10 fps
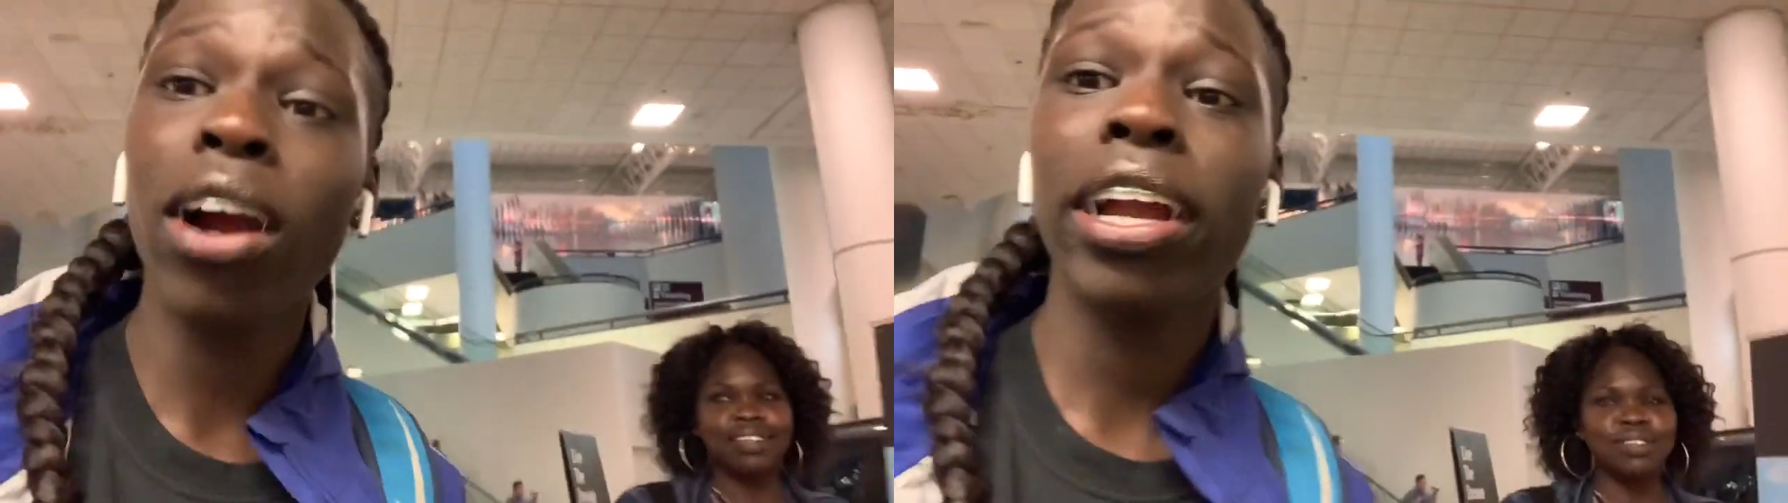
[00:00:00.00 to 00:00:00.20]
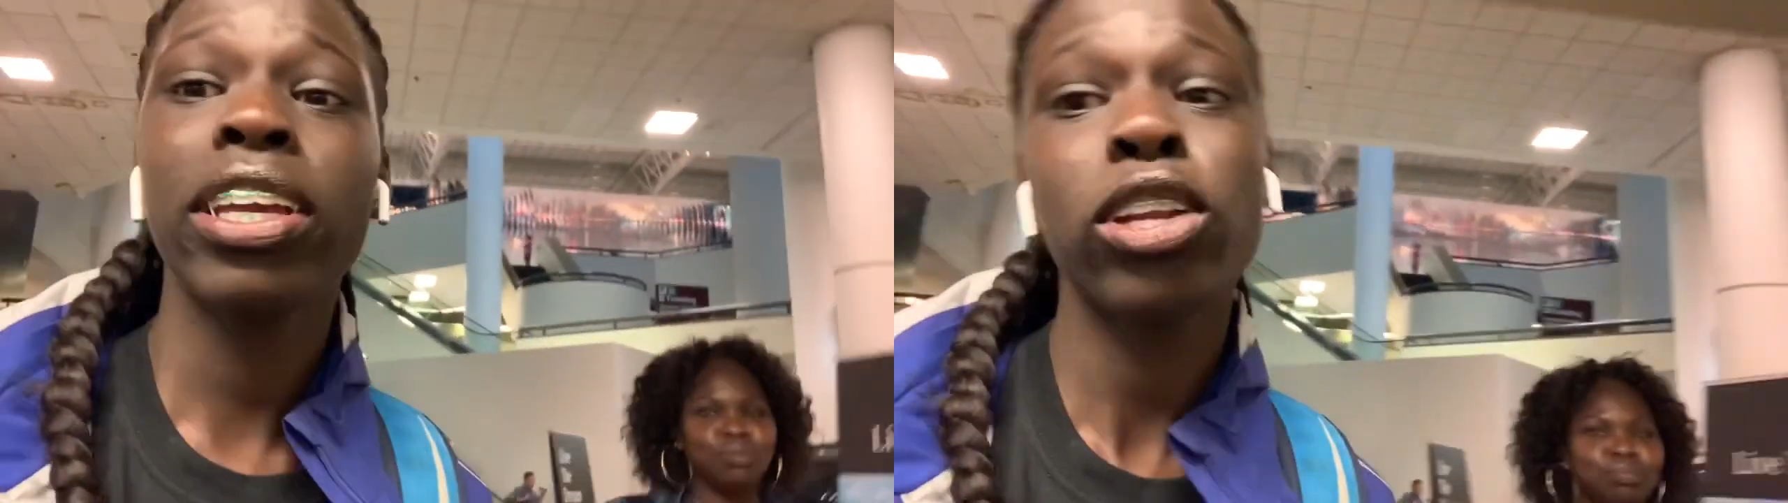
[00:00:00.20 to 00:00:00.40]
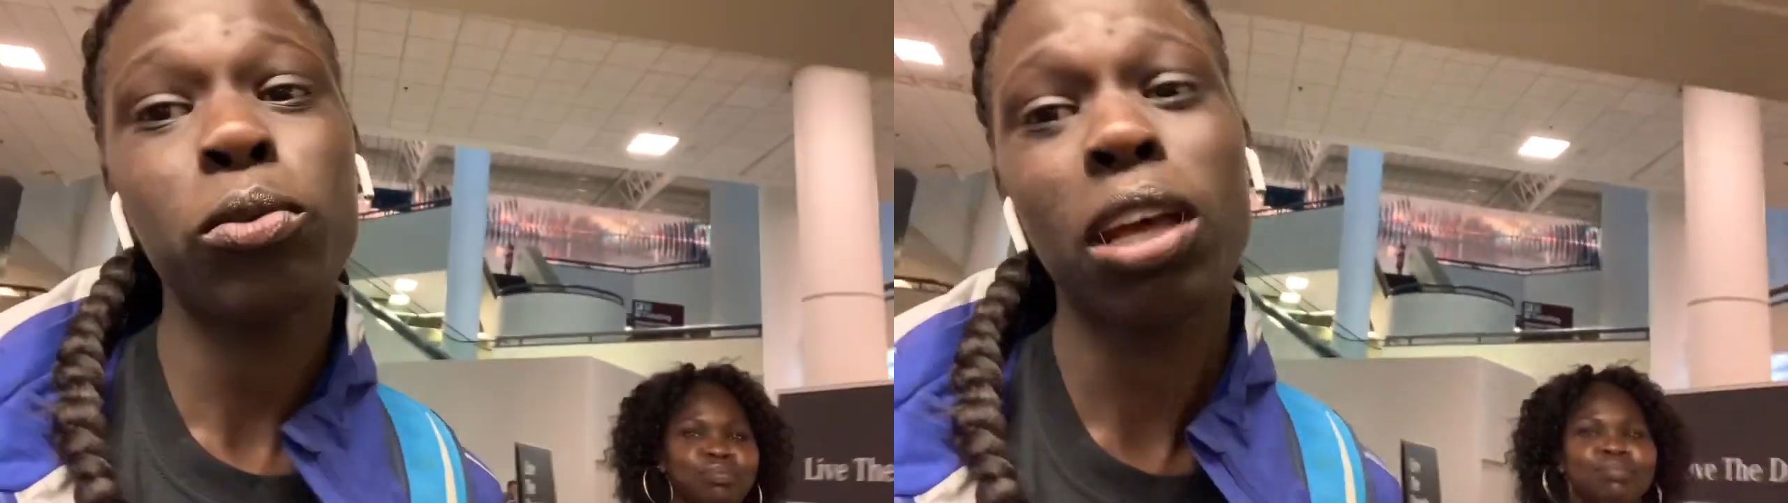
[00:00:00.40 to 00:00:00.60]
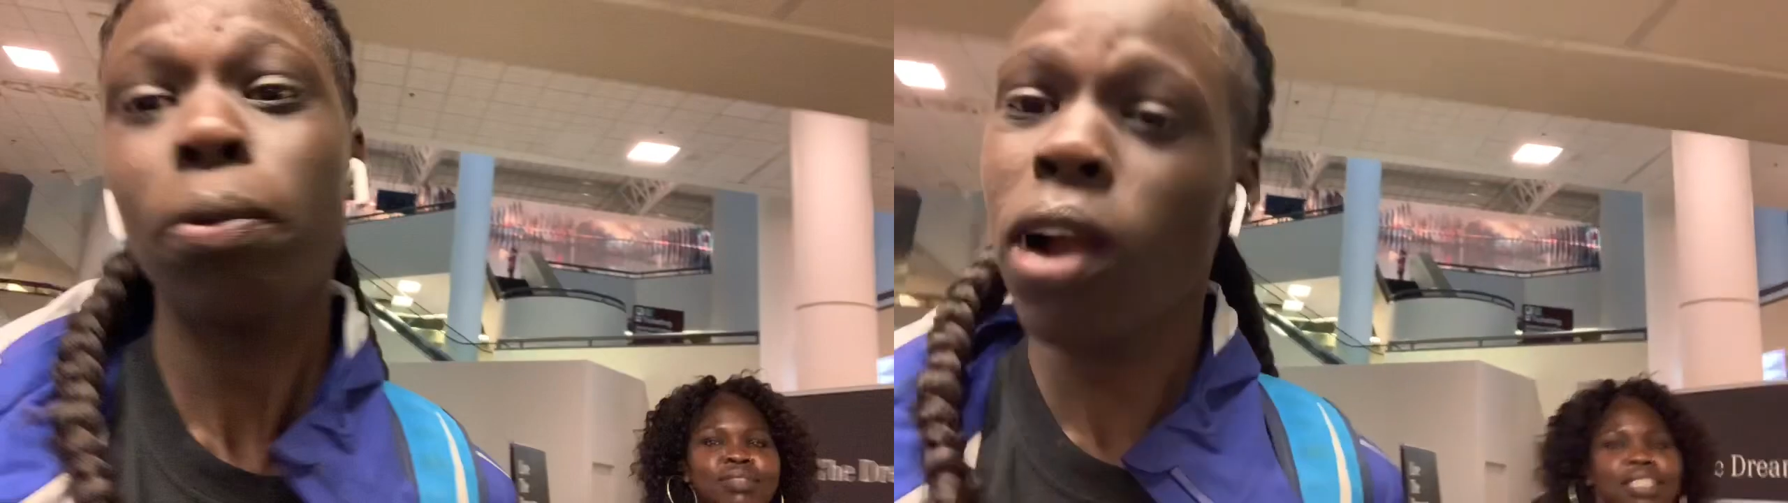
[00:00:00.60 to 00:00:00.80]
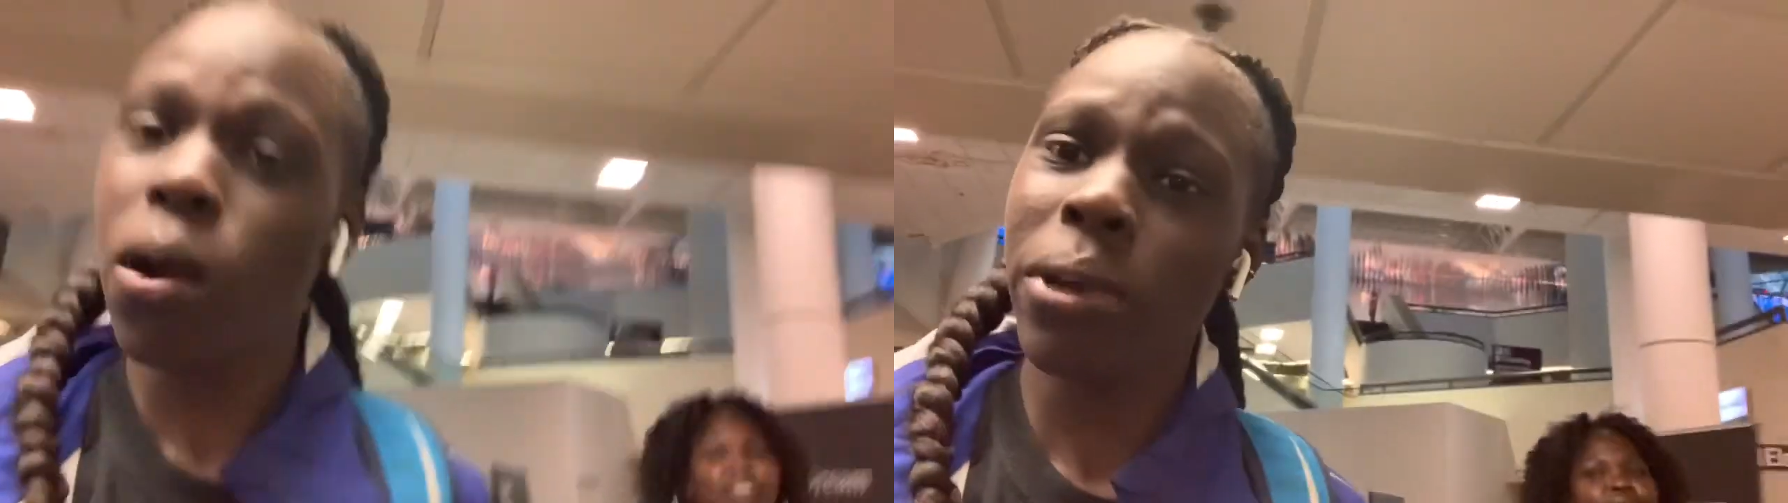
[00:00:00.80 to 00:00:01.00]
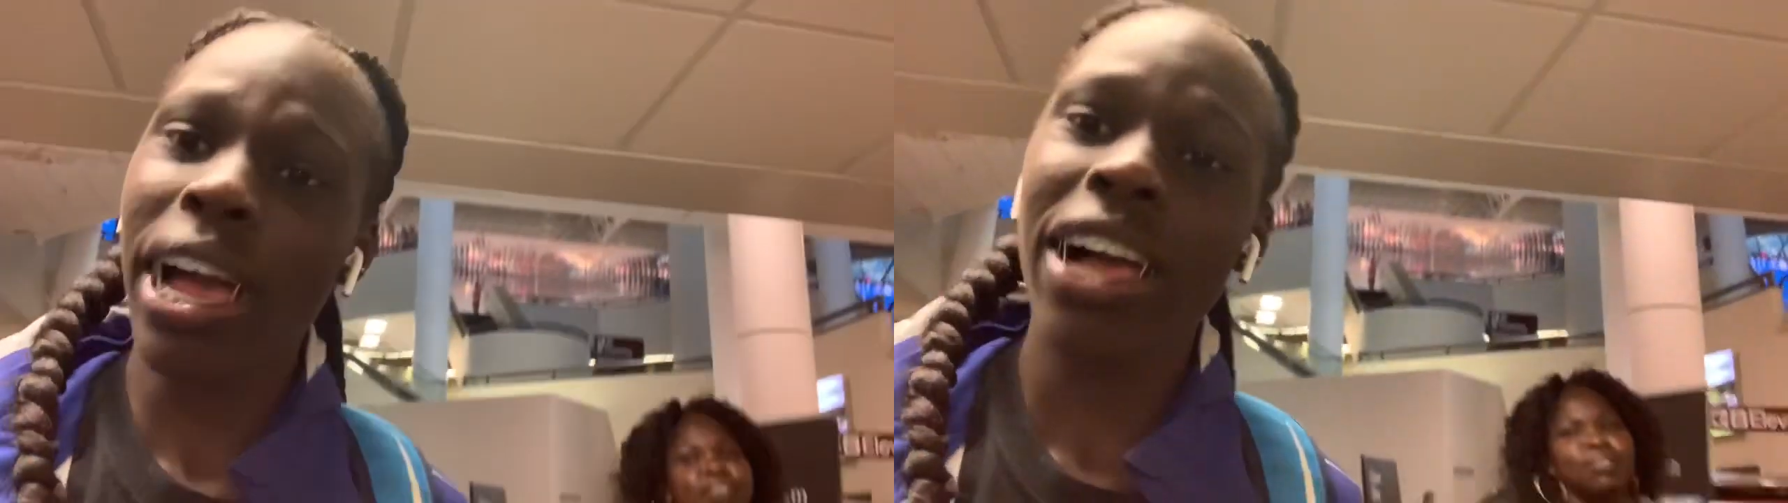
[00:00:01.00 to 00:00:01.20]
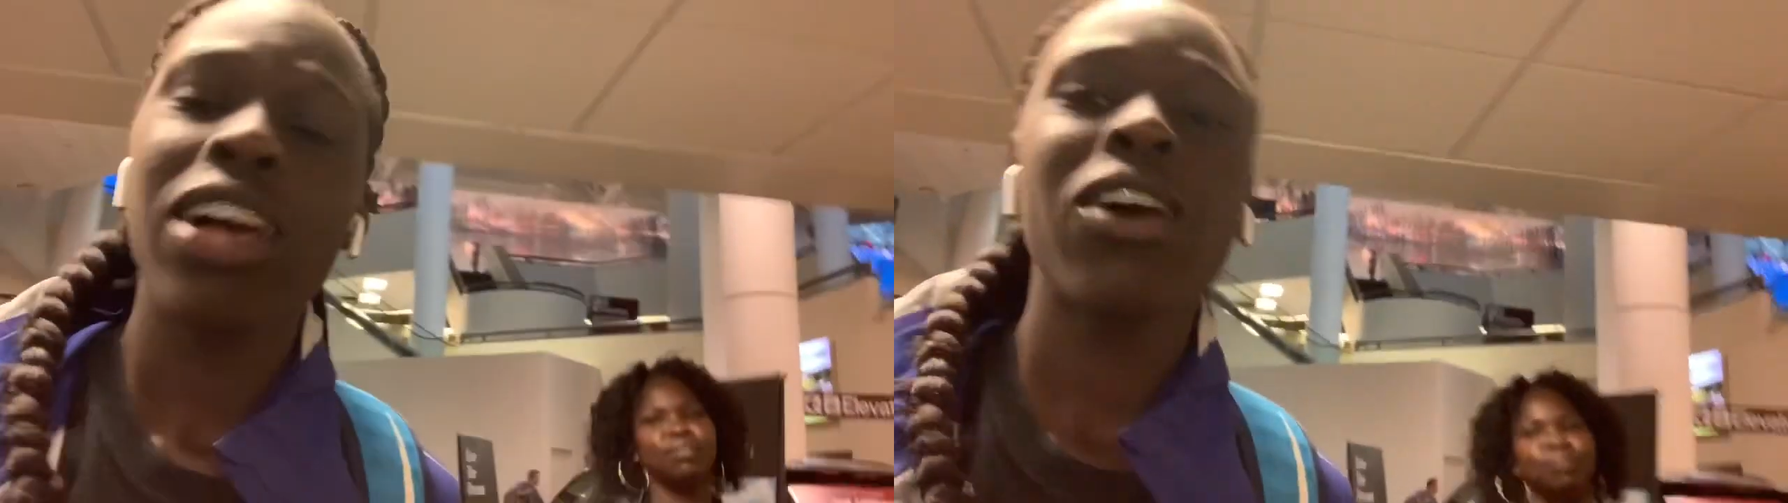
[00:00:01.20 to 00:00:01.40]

and you know what type of car we got?